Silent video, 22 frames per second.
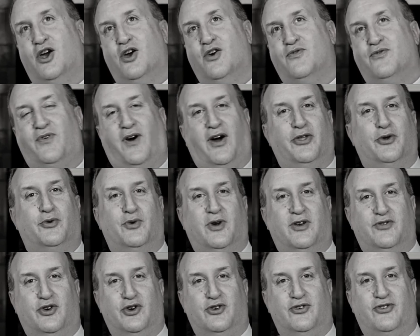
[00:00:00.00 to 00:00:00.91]
Father
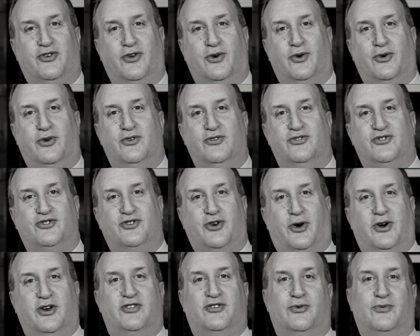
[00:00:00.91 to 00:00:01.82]
Rivers
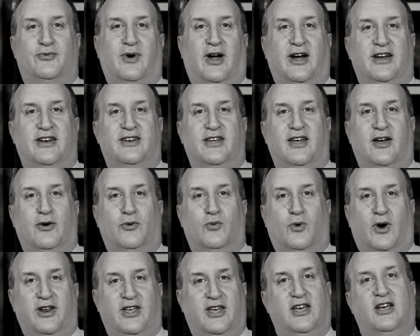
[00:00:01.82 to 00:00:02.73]
started to write
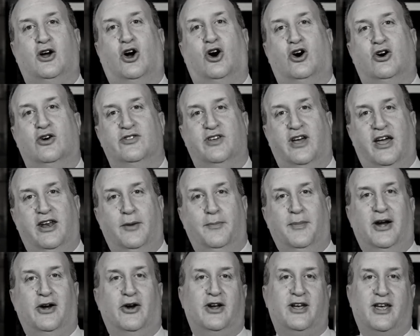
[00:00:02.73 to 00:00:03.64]
what he called an
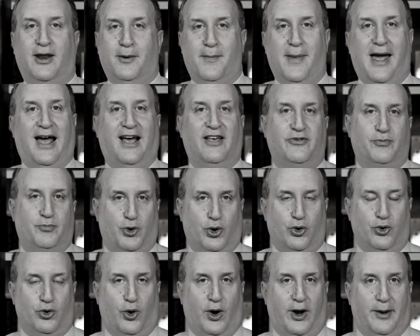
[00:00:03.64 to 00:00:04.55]
American Mass
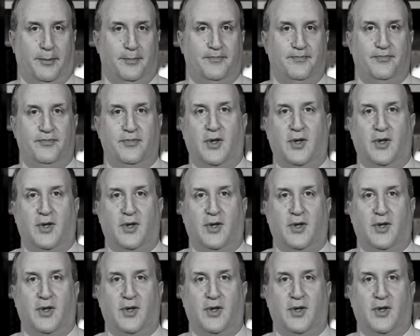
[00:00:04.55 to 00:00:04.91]
program.